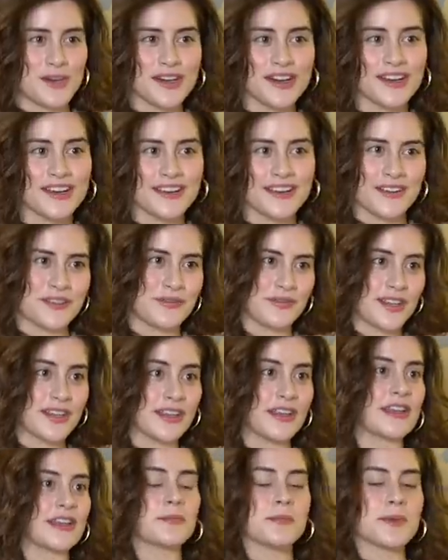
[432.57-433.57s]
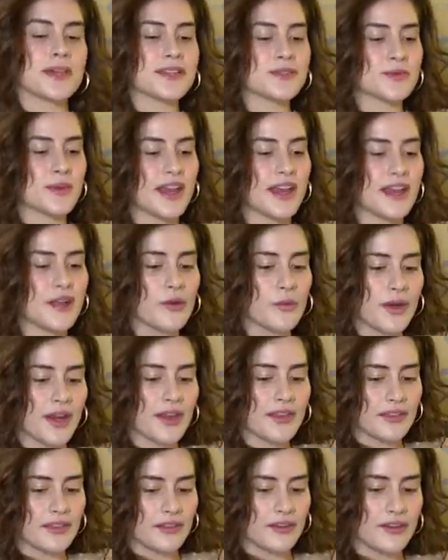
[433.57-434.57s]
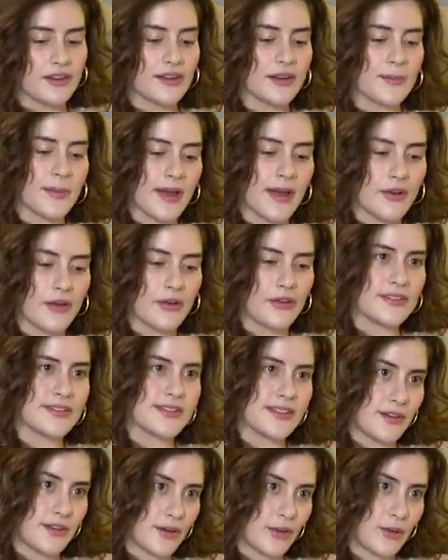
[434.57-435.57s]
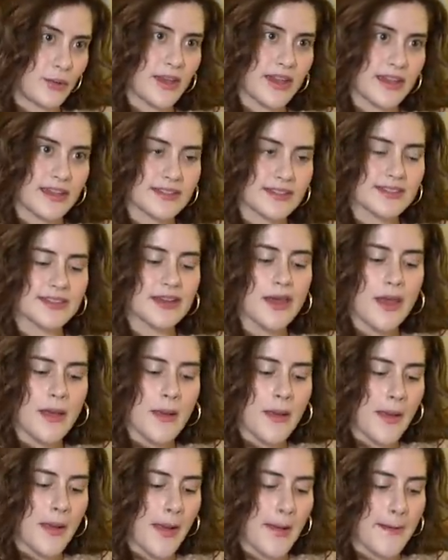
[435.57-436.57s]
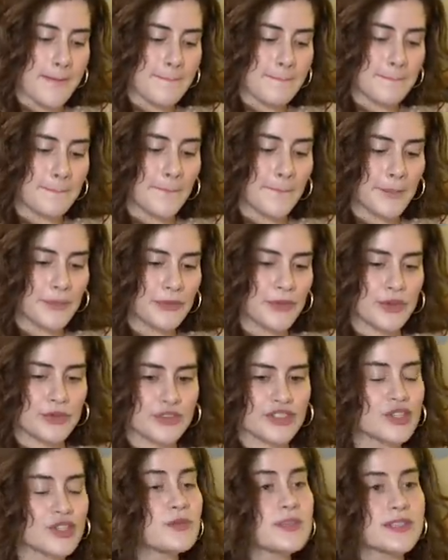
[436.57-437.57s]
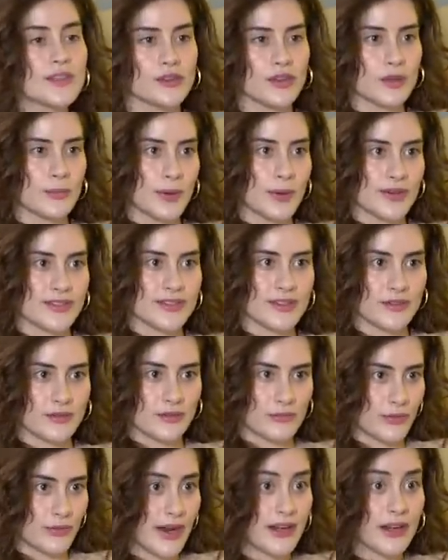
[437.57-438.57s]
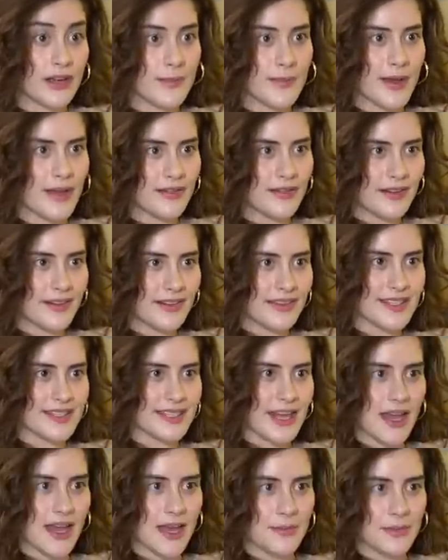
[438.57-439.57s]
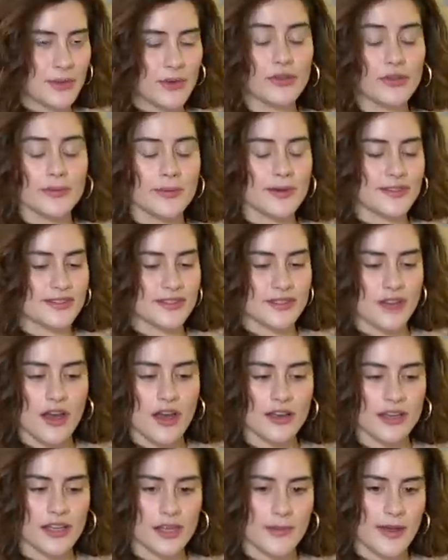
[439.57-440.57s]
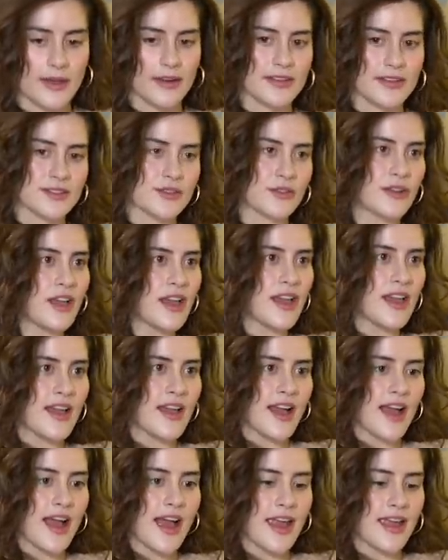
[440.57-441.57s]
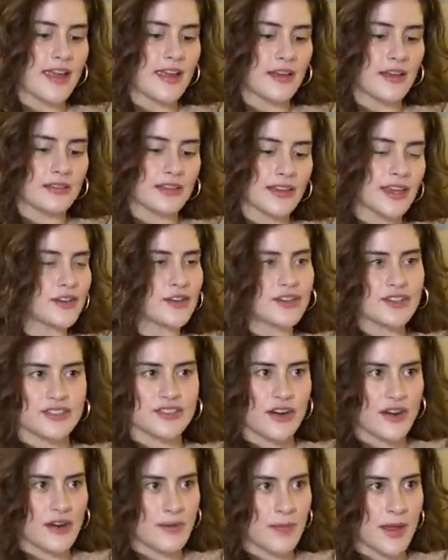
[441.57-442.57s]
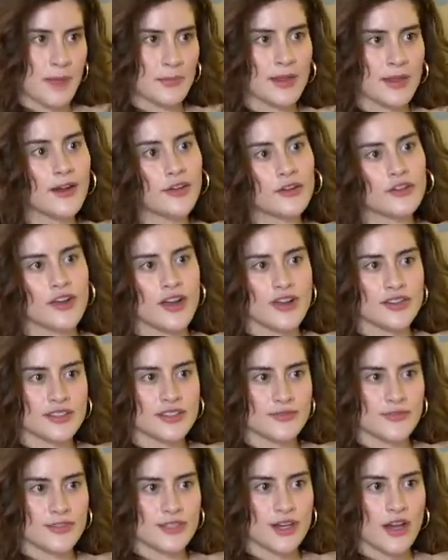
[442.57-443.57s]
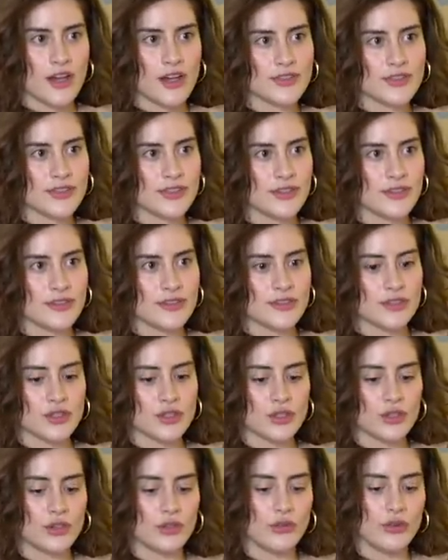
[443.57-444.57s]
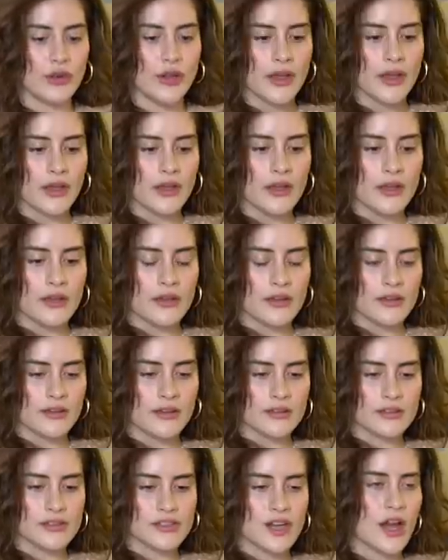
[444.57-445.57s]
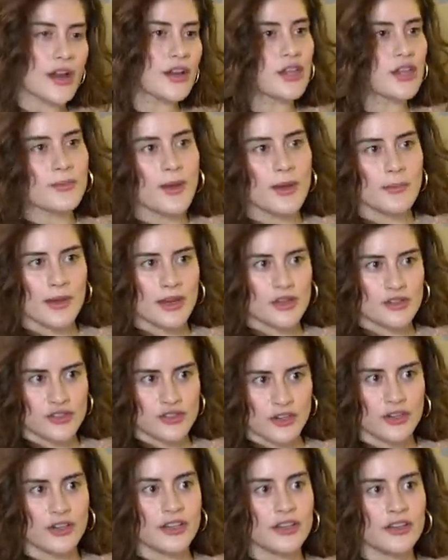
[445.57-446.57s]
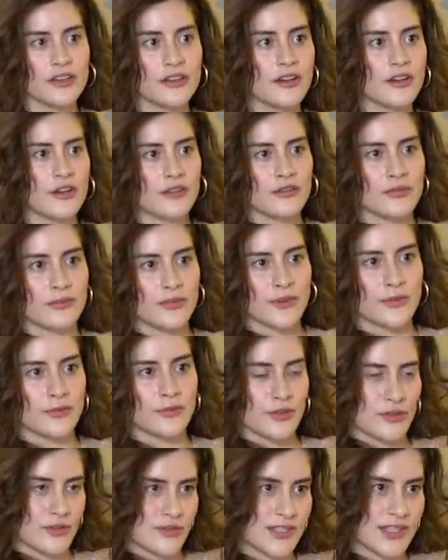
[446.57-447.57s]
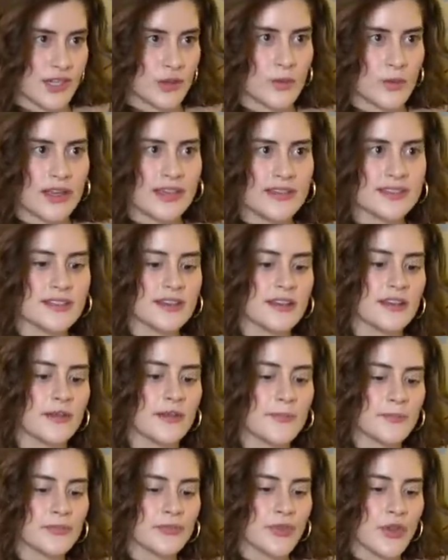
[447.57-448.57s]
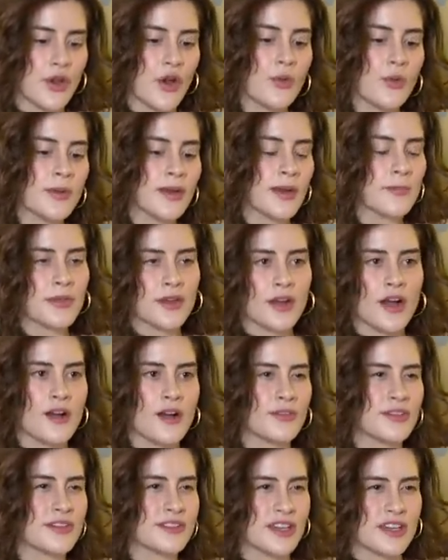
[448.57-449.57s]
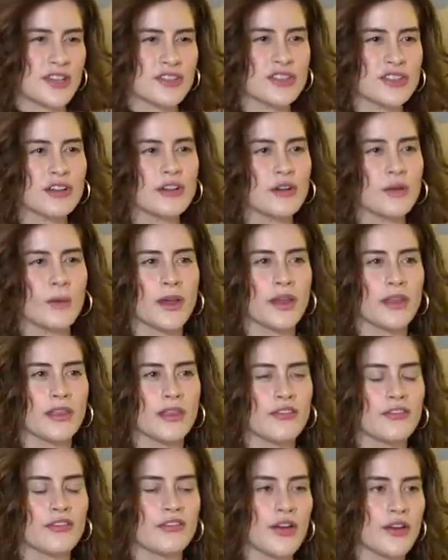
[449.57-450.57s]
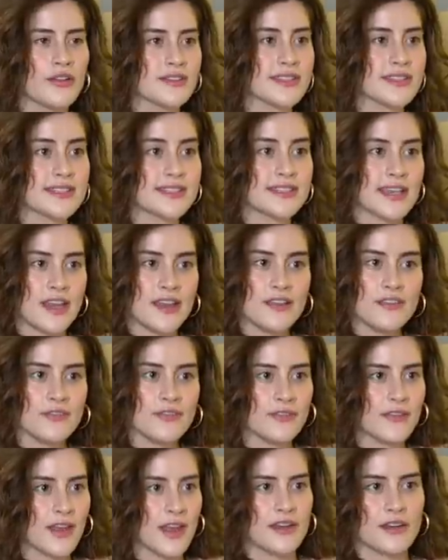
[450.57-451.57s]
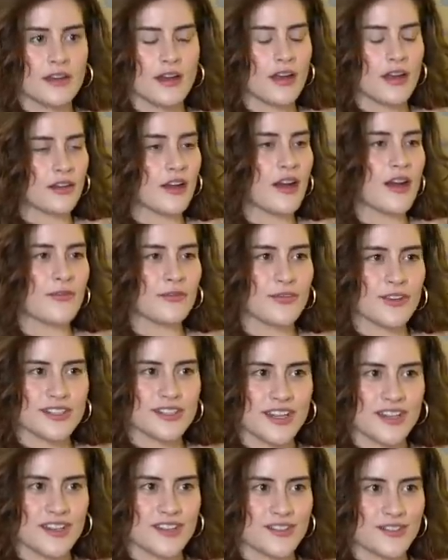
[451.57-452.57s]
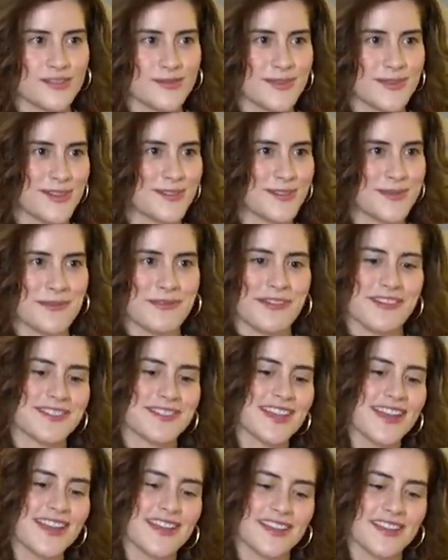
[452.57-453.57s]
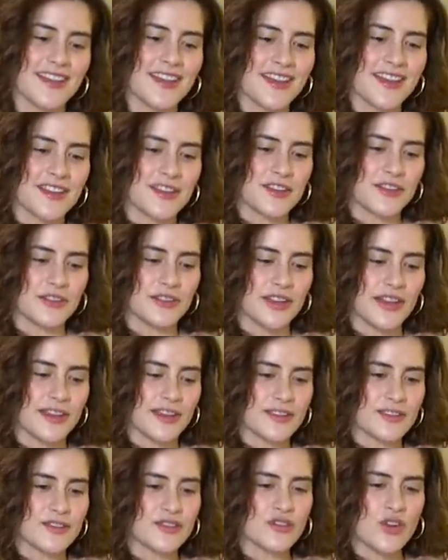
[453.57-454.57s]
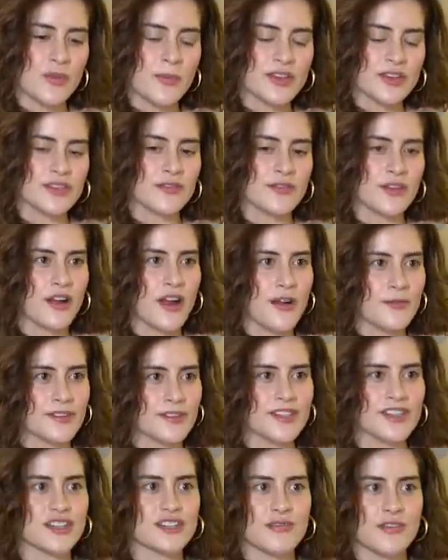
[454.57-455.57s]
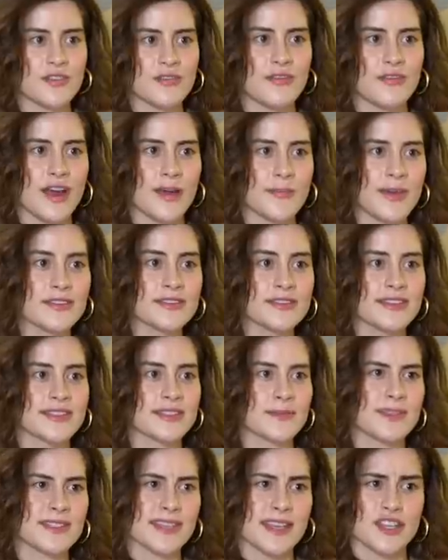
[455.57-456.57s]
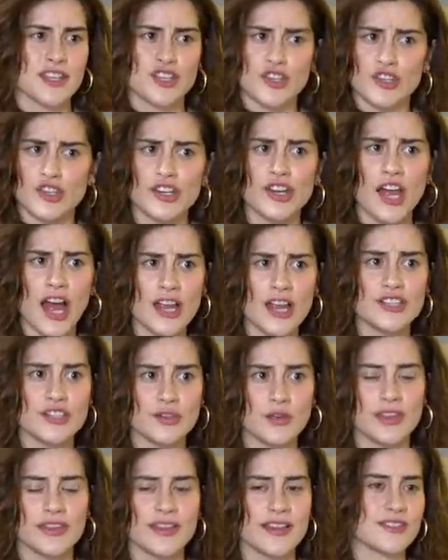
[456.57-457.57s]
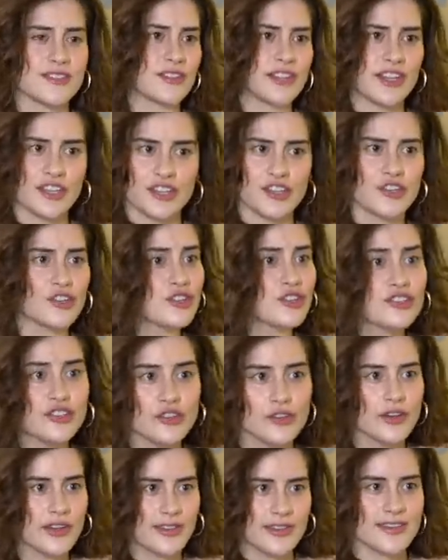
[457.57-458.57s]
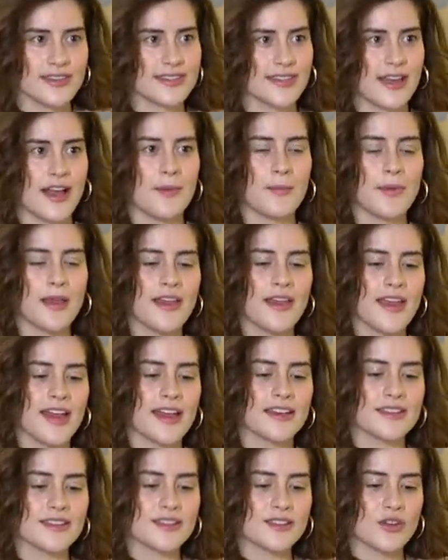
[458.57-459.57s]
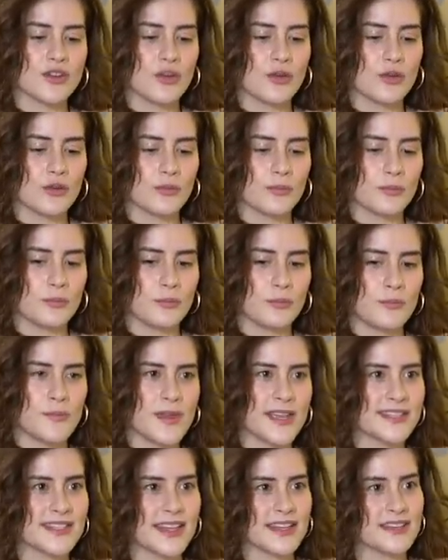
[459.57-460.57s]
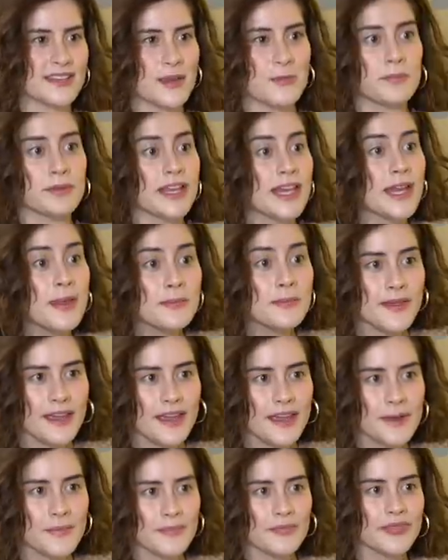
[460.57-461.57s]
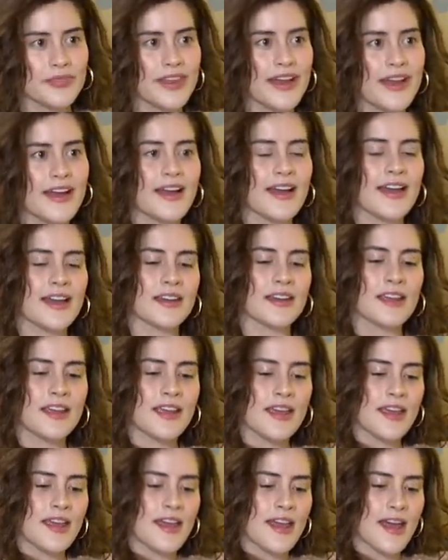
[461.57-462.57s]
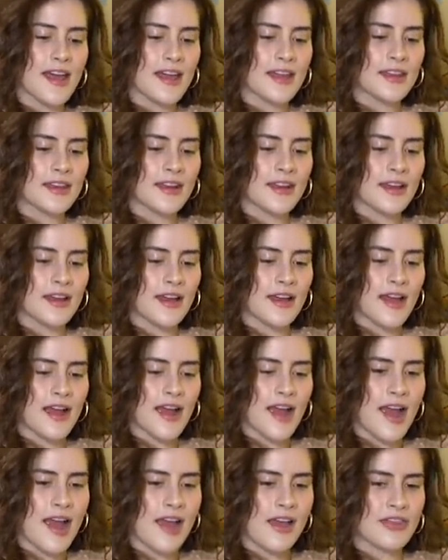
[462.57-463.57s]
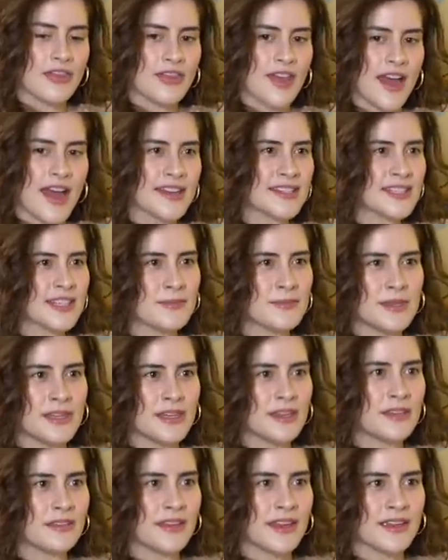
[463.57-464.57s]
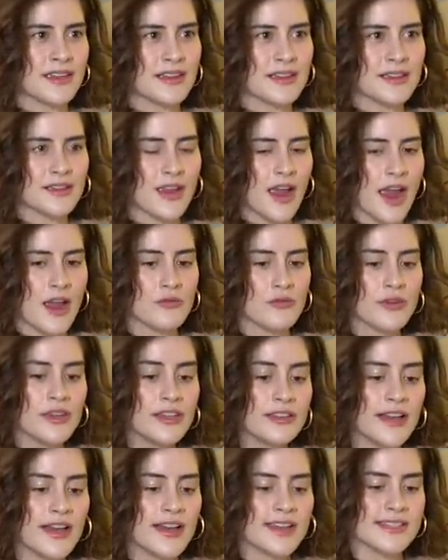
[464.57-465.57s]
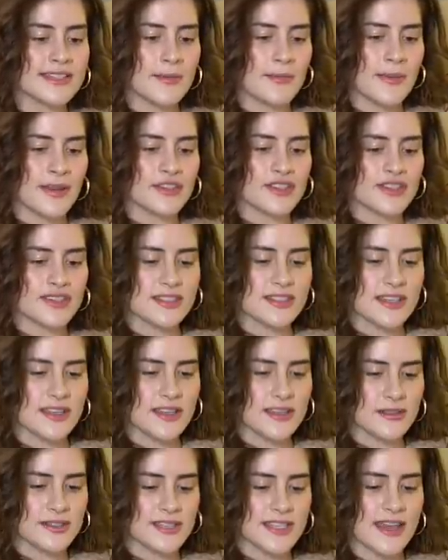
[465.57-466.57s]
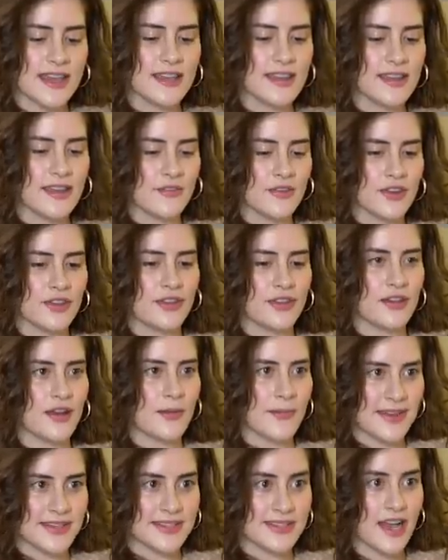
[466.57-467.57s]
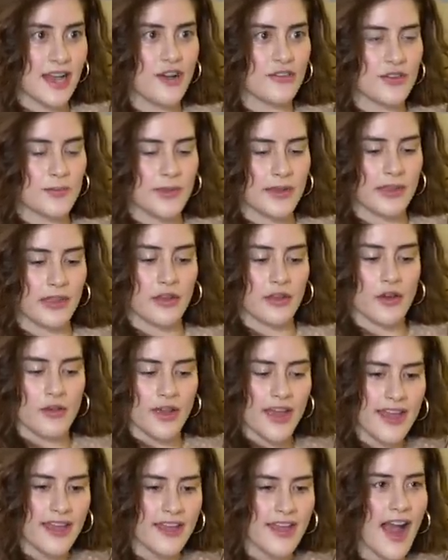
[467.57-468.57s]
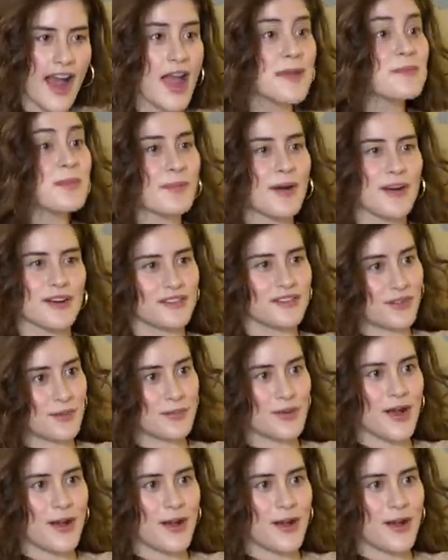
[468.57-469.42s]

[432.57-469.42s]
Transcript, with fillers: work, really. Because when I, when I learned about zero waste, um, you know, she was the only person writing about it at the mm-hmm. time, and the only person talking about it. And so I later started my blog, Trash is for Tossers, to document my journey of, of reducing waste and open up the conversation in a way that felt safe and non-confrontational. Because remember I was saying, you know, like so much right. of the conversation of environmentalism is like, you're not doing this, or like, you're screwing this up. And it's so, or you're part of it's the like problem, the blame right? game. Yeah. yeah. And, and that to me, like, I realized that by just taking everything on myself and being like, okay, I'm a part of the